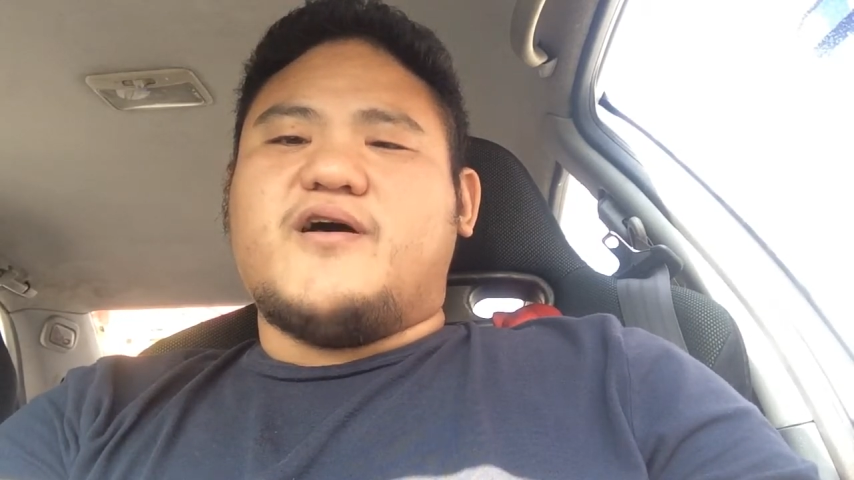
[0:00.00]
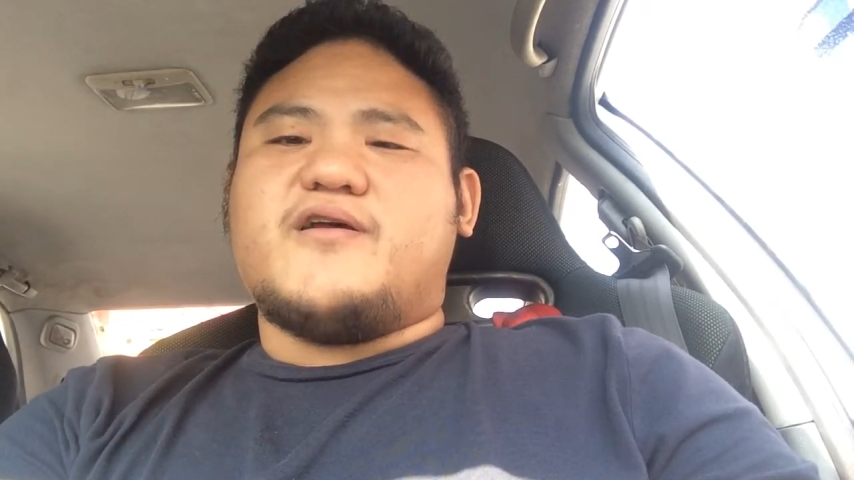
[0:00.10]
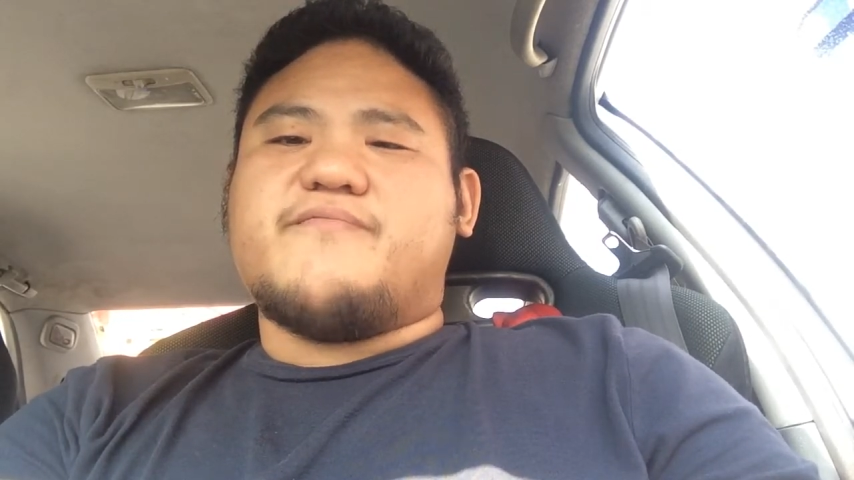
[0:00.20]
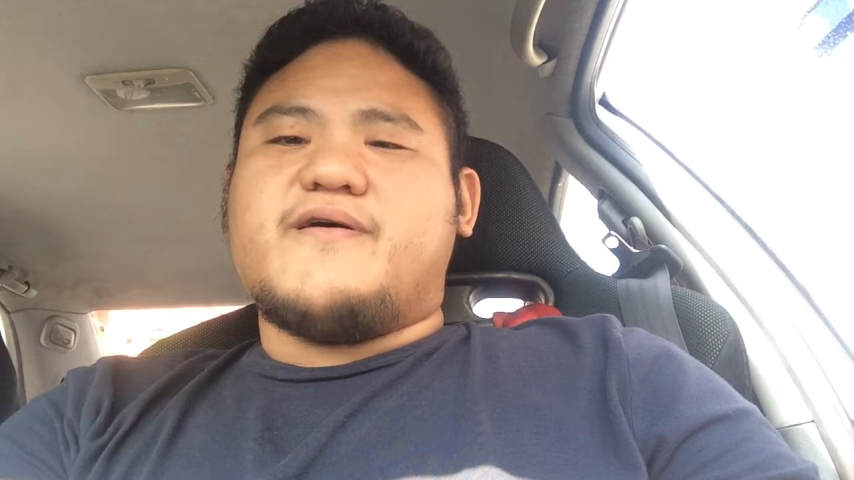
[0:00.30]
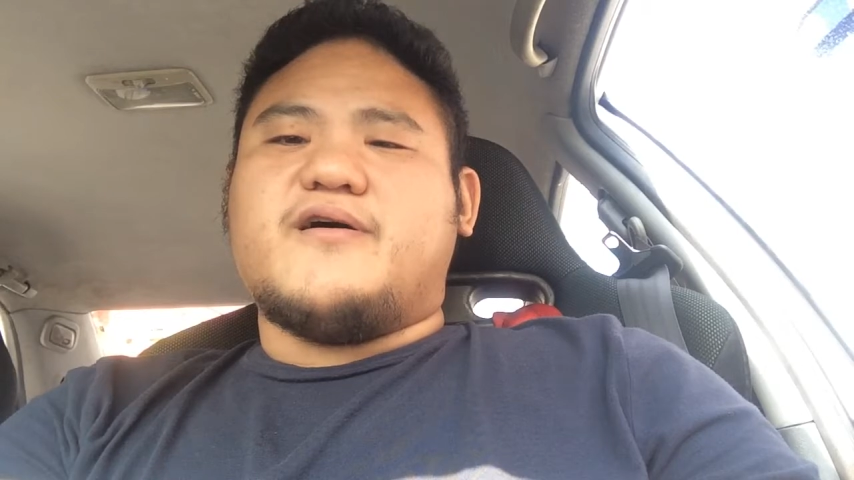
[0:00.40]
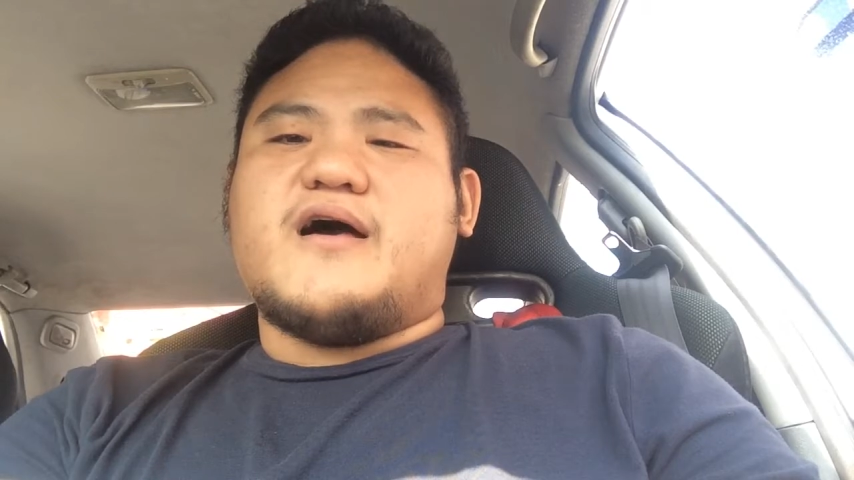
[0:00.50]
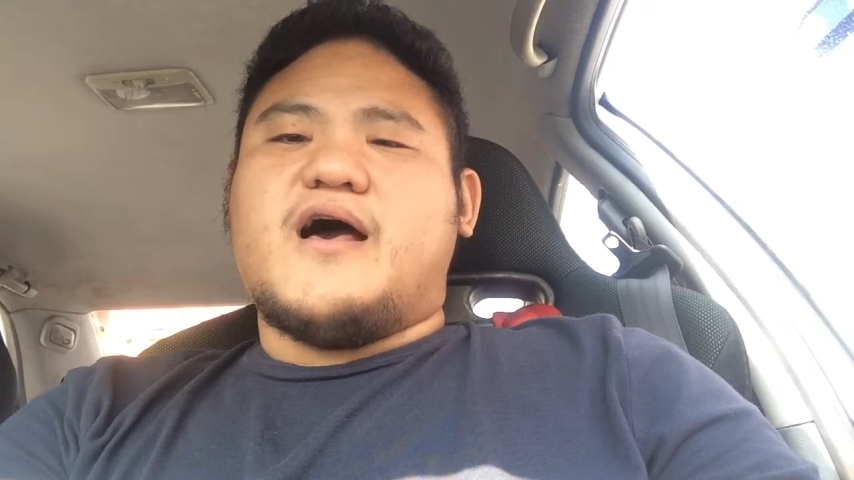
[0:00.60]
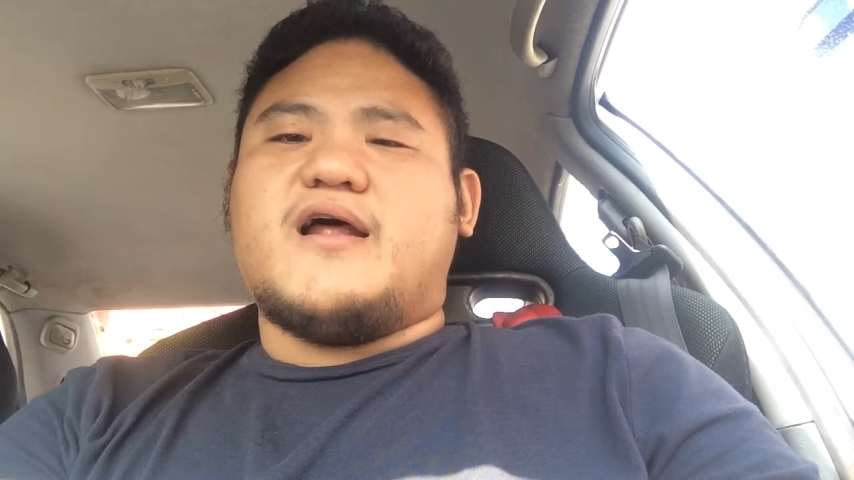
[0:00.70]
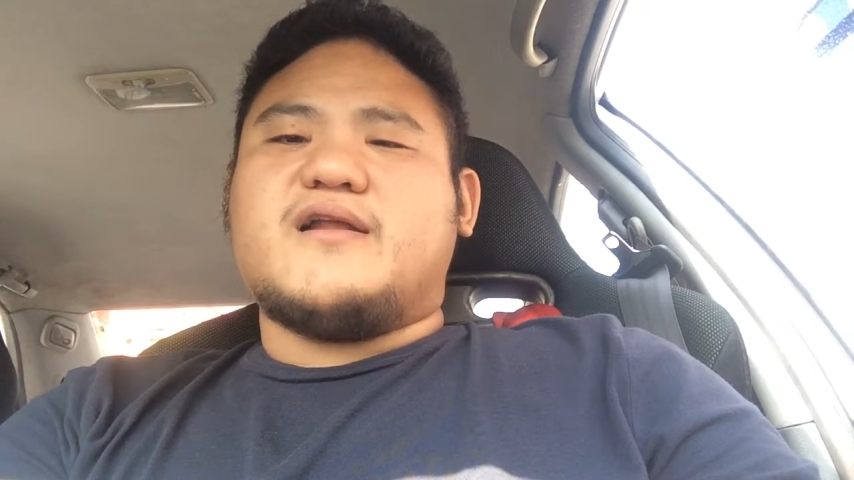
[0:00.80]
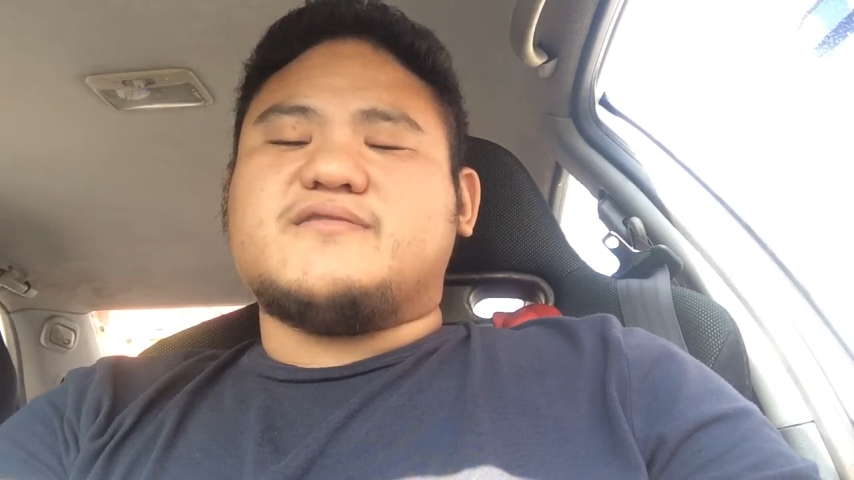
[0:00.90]

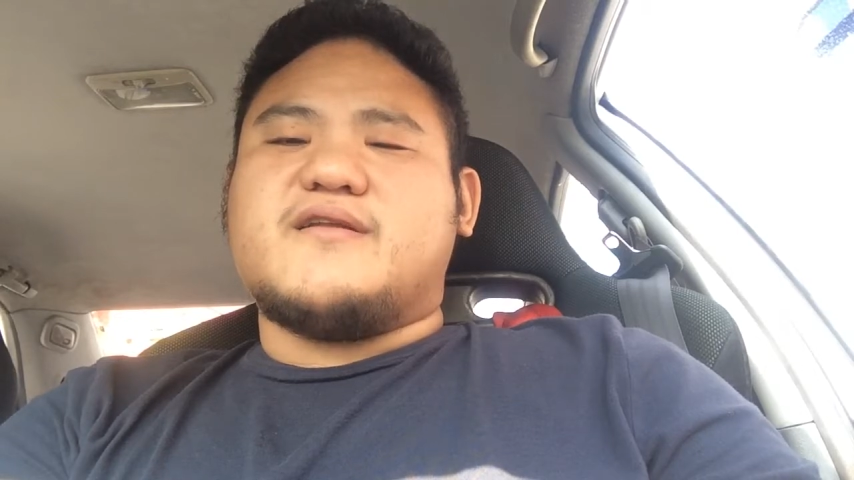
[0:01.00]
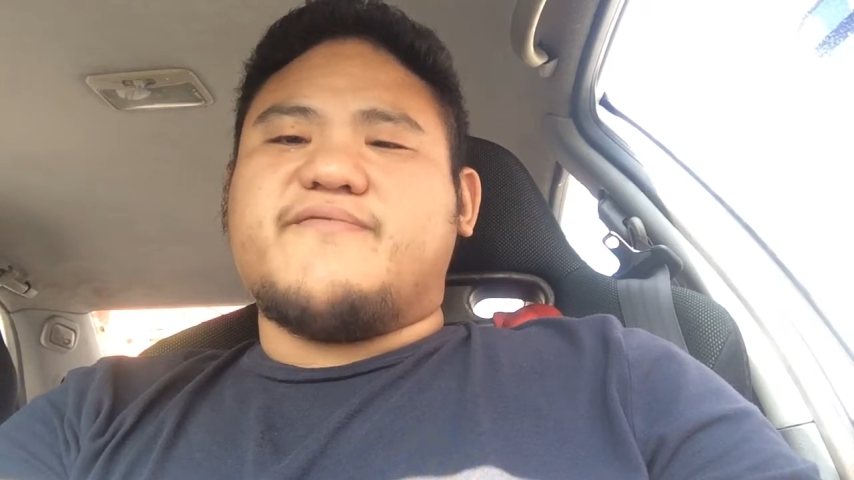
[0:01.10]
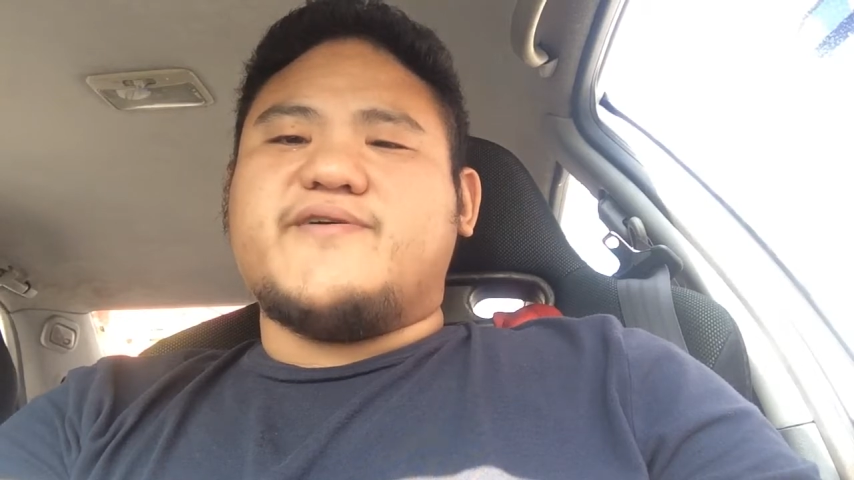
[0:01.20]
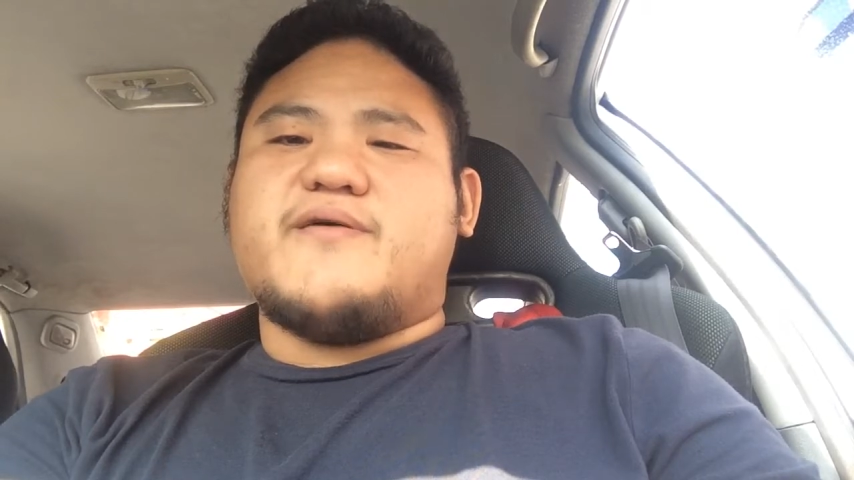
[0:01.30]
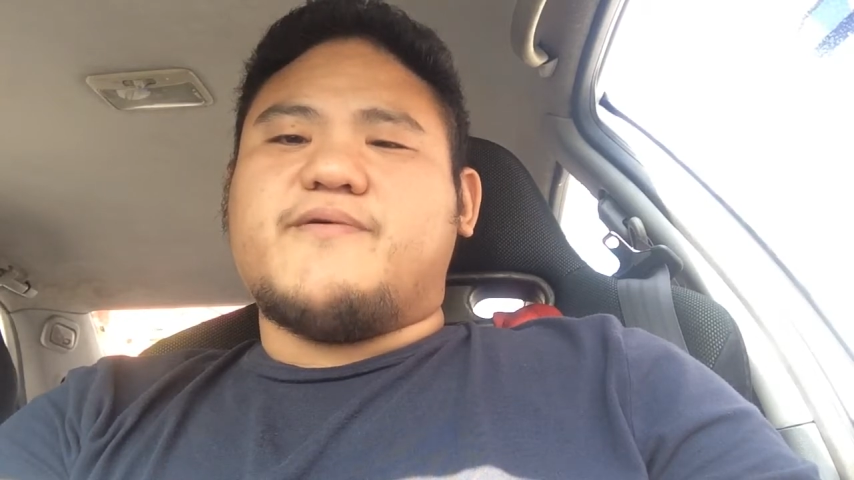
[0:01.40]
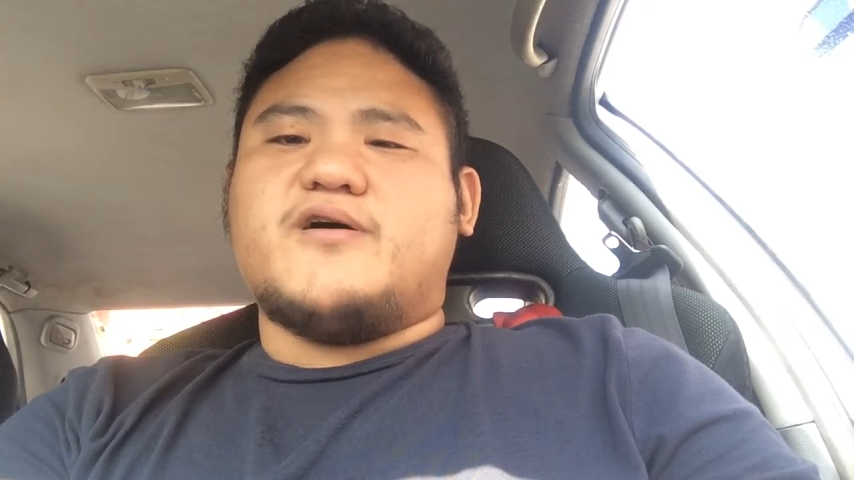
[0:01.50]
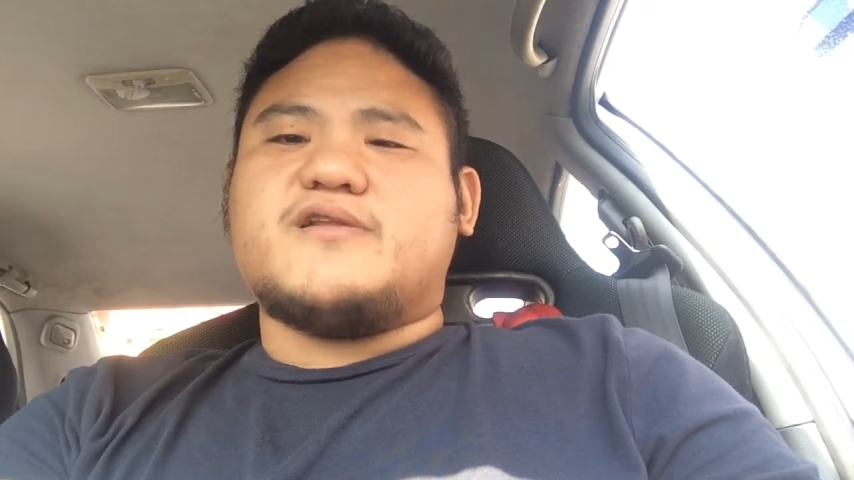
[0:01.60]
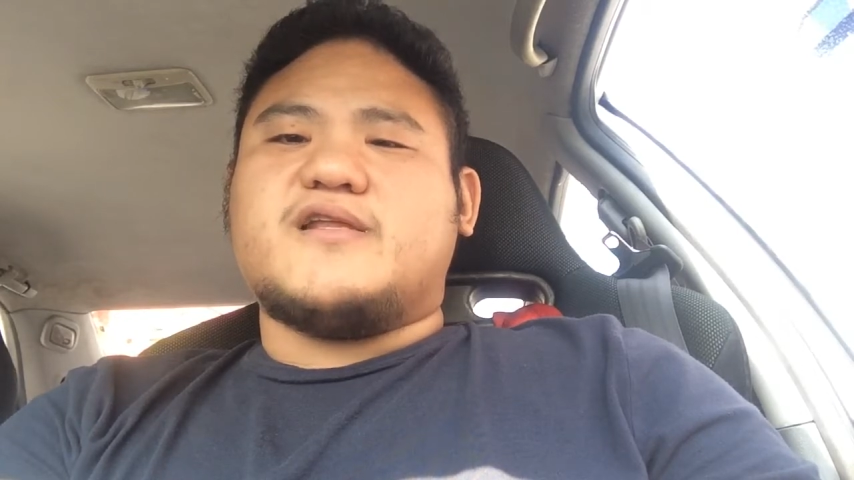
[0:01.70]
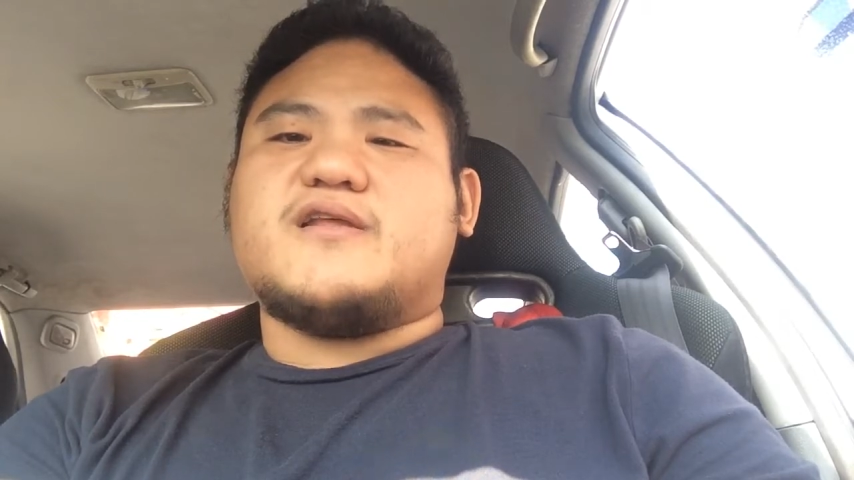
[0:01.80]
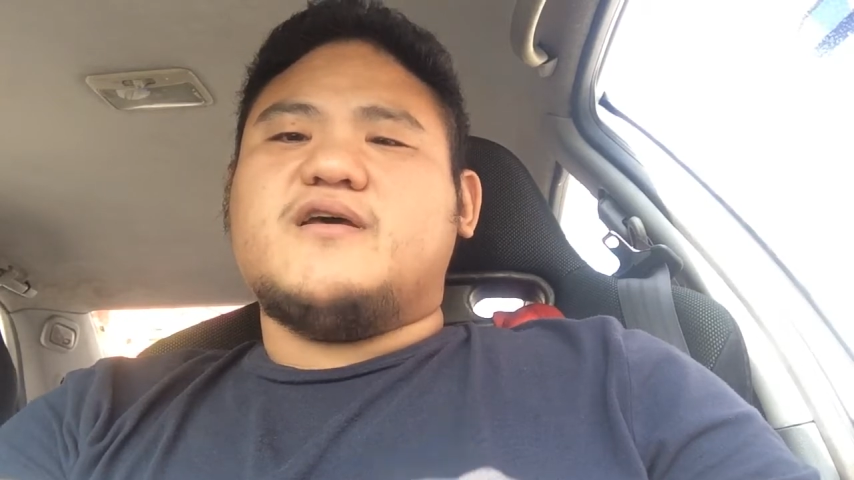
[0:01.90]
honest review
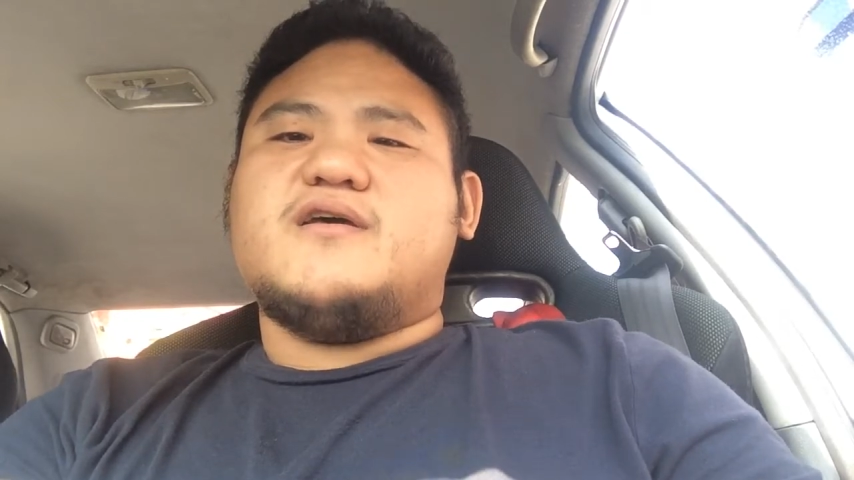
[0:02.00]
about it.